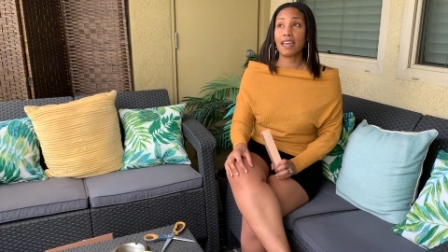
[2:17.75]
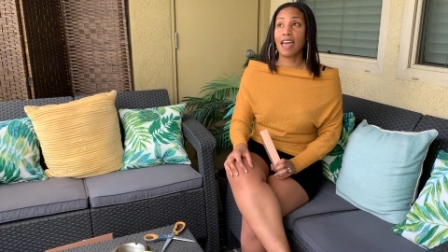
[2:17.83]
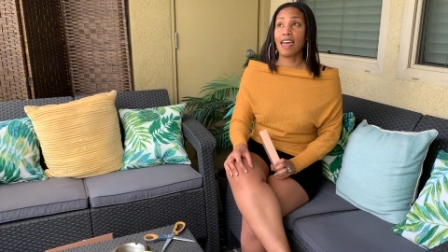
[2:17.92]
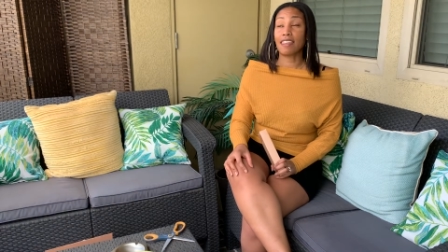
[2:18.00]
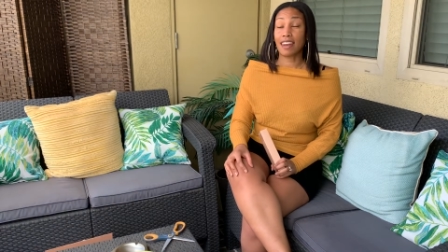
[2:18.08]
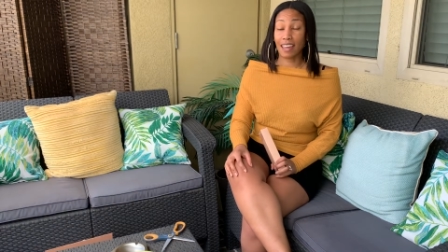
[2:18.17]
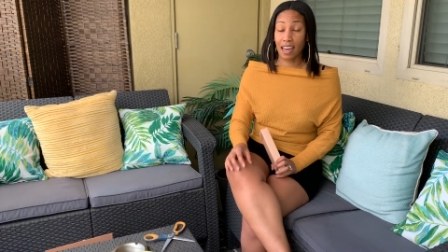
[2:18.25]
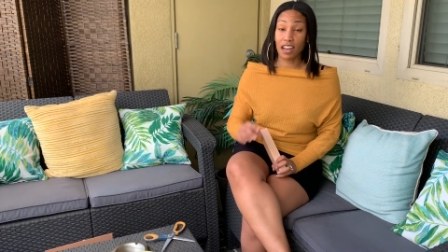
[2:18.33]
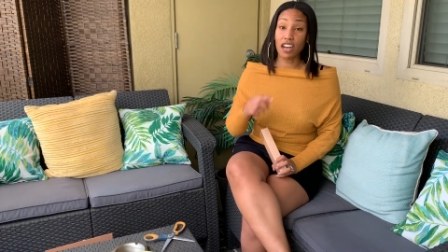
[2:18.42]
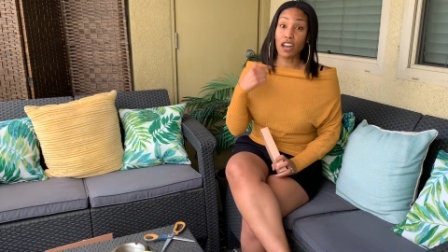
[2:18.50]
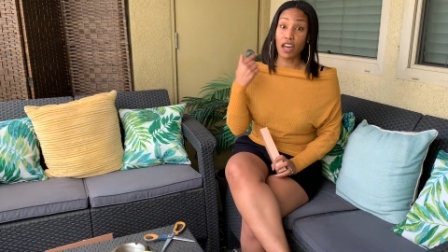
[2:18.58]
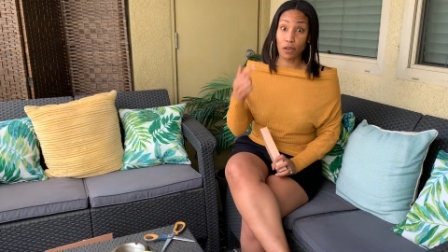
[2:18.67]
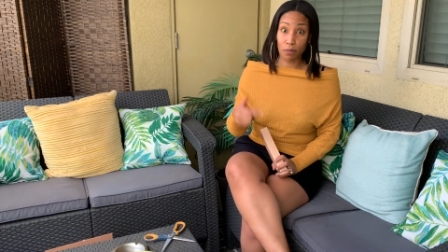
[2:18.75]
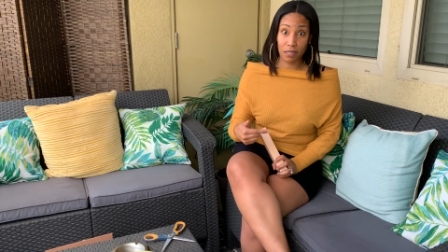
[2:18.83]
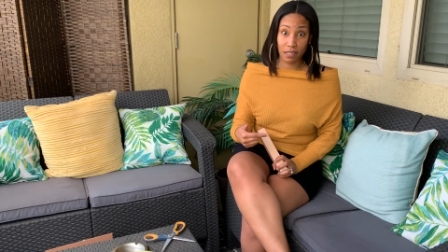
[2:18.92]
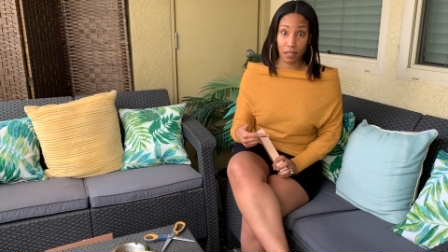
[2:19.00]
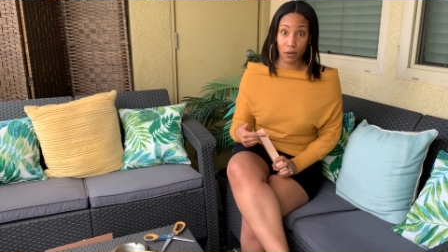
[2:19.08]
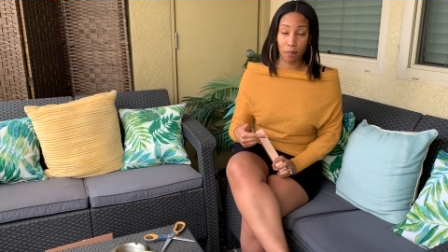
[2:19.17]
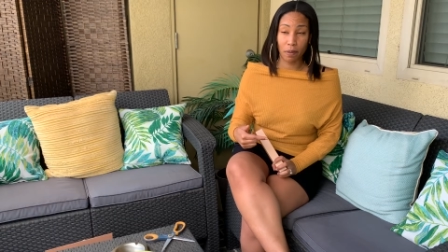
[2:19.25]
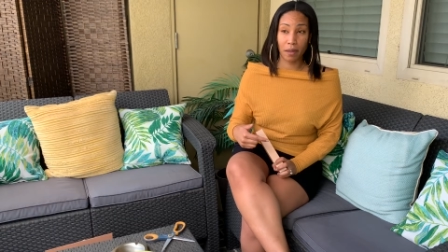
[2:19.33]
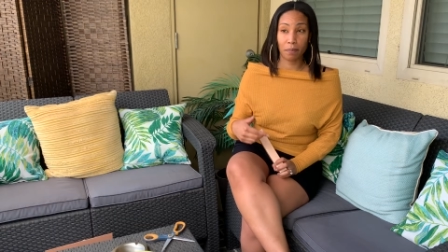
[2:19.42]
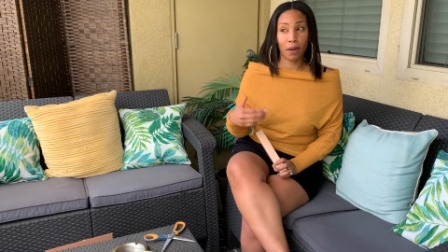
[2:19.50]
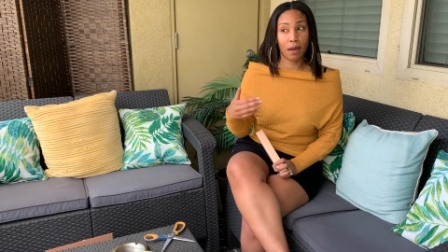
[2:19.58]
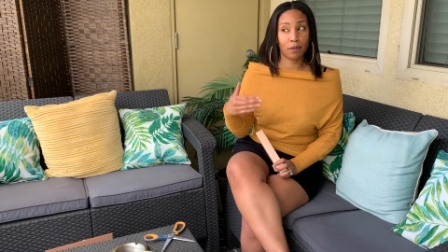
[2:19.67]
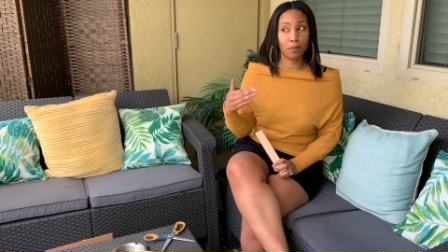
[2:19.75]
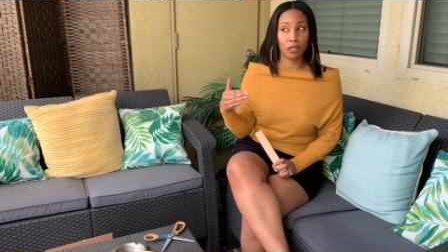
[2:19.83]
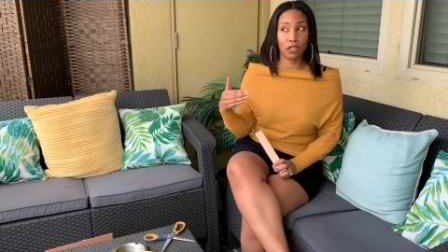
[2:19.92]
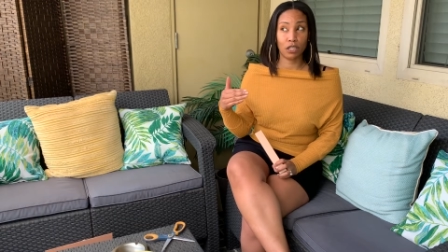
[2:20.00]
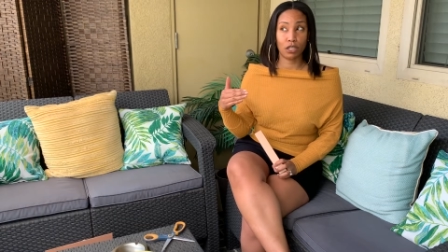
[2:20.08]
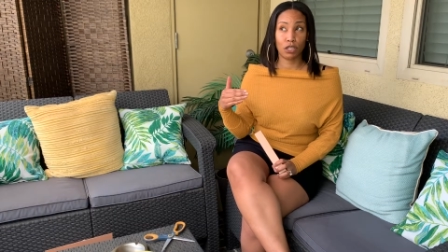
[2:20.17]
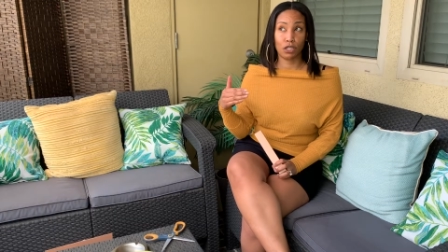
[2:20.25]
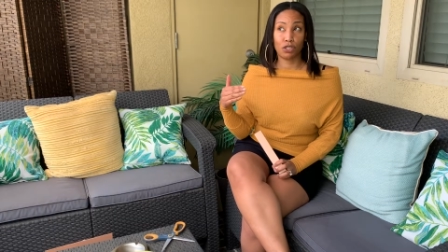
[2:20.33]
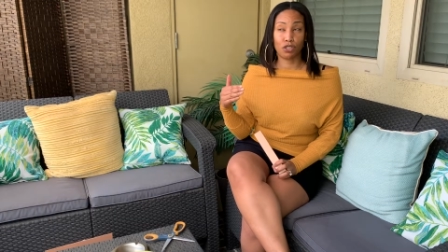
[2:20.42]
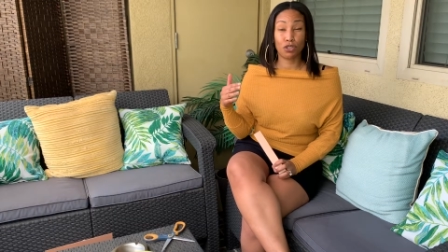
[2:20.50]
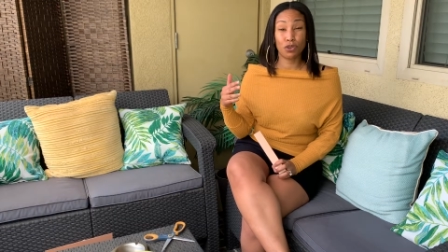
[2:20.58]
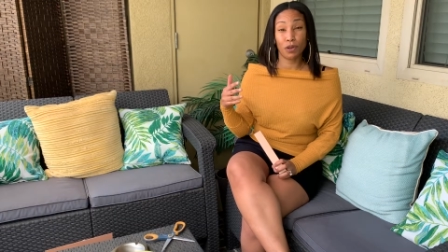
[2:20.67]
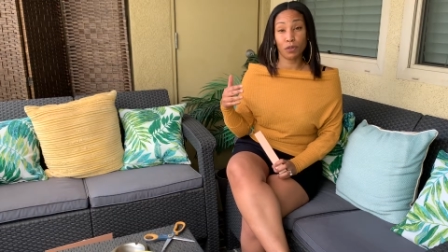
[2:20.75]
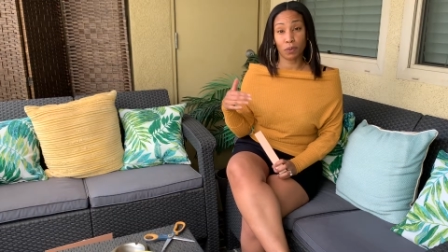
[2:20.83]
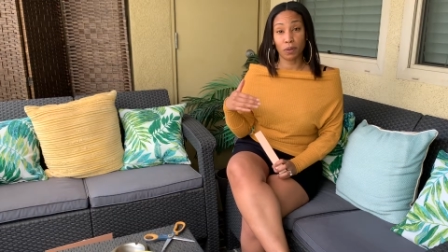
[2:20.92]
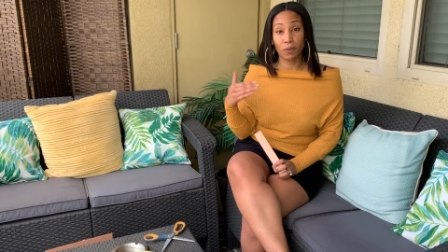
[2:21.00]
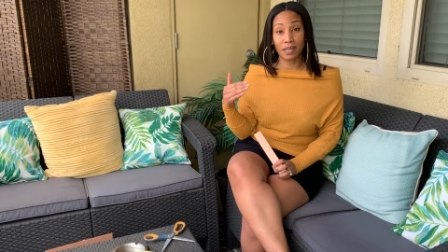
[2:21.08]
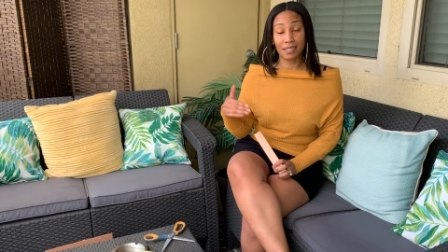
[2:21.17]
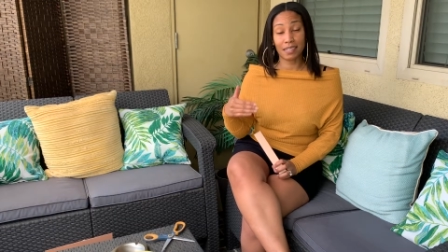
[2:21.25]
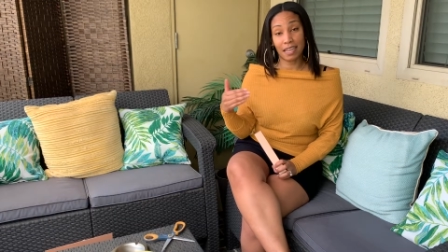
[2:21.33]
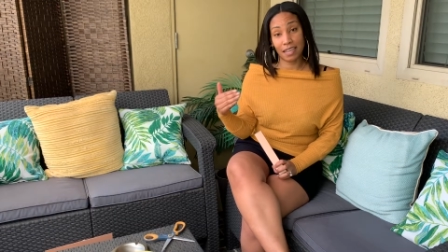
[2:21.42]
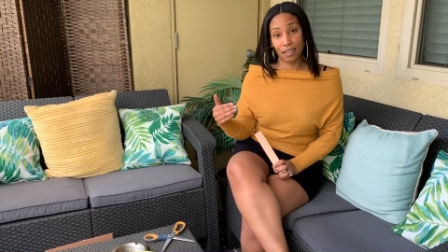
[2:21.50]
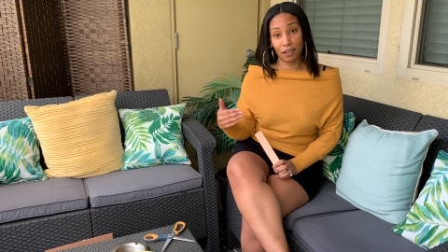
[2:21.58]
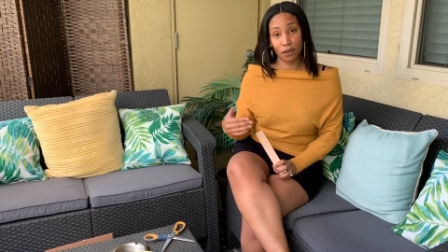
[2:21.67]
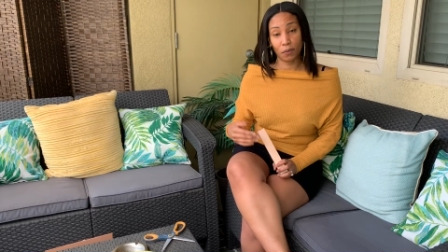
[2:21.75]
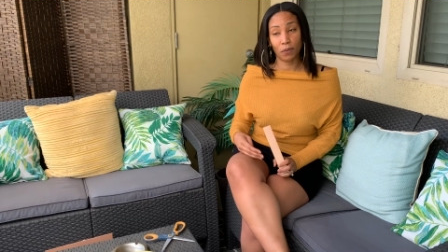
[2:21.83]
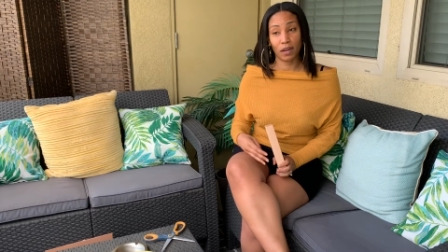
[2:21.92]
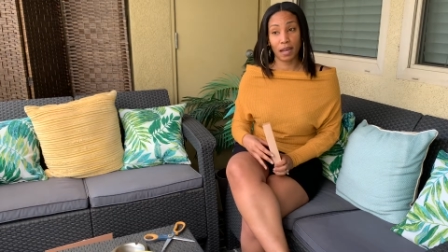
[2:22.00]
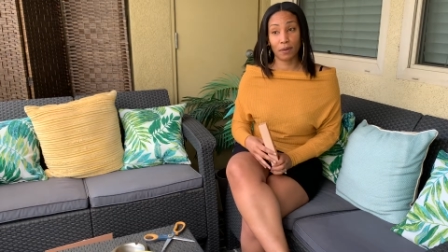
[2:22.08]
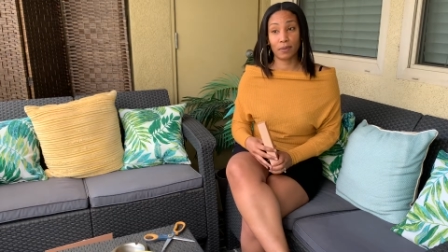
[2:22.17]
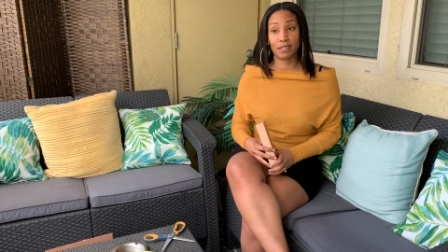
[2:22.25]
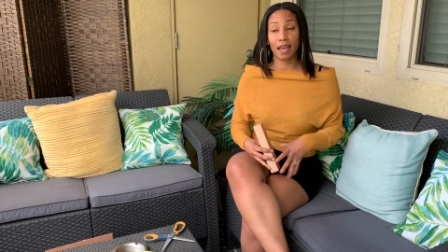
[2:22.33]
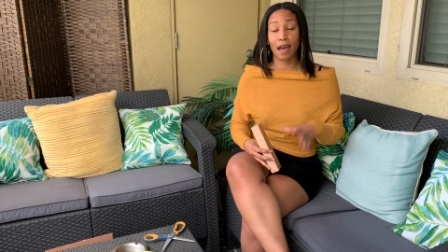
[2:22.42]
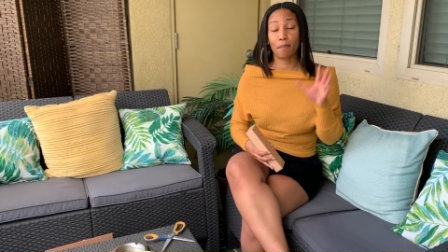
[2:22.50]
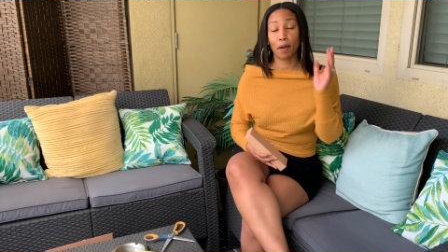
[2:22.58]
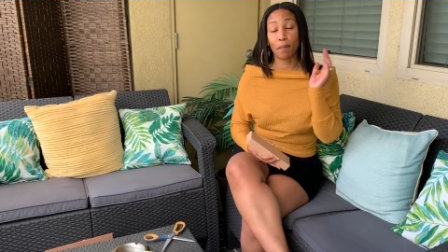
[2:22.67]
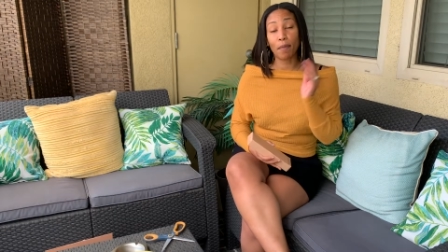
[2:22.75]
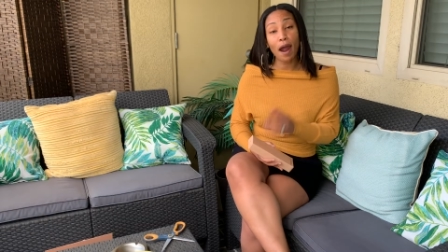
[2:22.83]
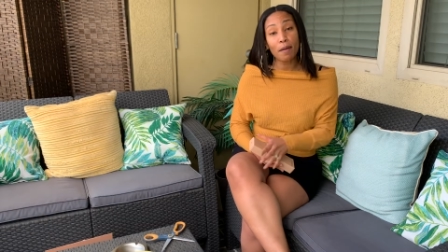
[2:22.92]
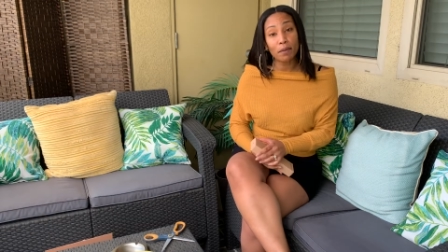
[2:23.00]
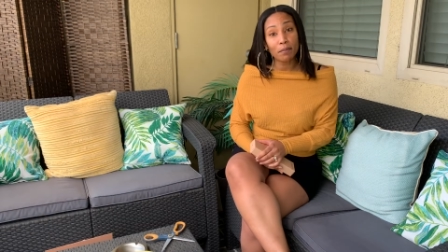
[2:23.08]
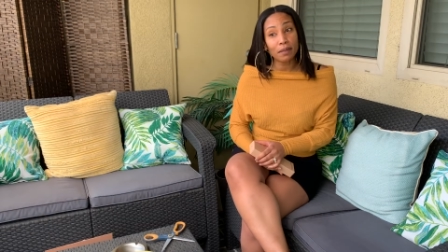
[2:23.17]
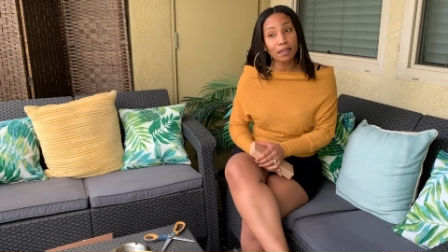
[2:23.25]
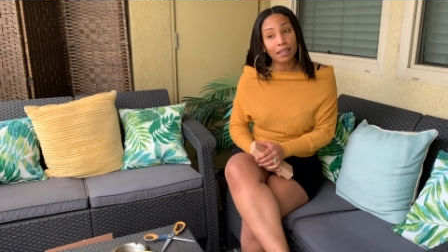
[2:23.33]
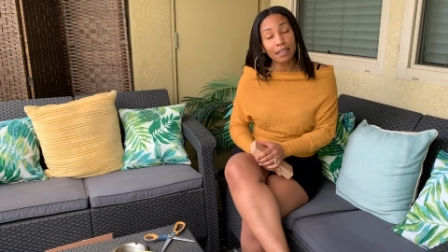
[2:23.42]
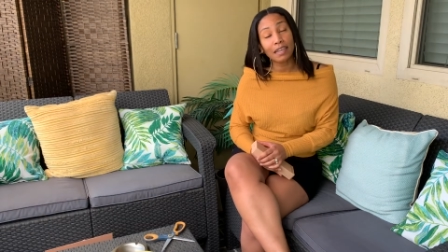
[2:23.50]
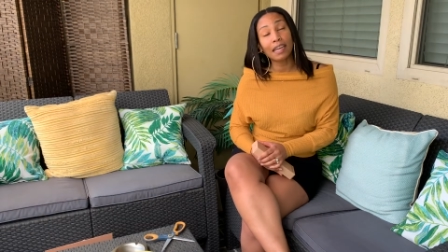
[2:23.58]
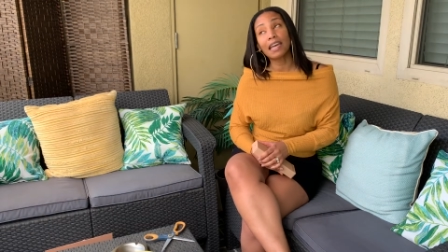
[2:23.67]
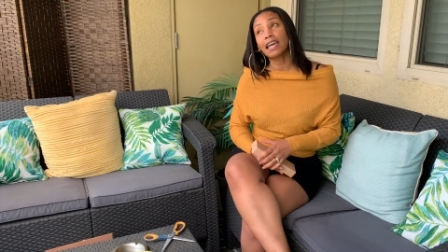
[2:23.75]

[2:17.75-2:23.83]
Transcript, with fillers: And then I got another mosquito bite probably two or three weeks in when I was at my apartment building.